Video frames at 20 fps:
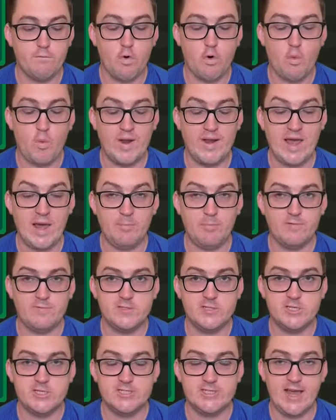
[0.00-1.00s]
4-1 up
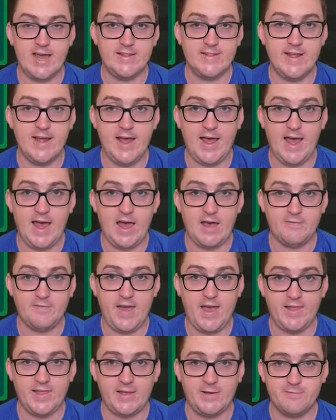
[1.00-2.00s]
with just under a
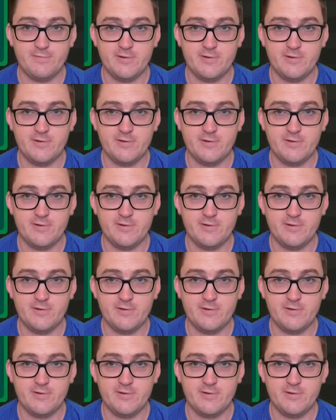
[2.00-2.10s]
half hour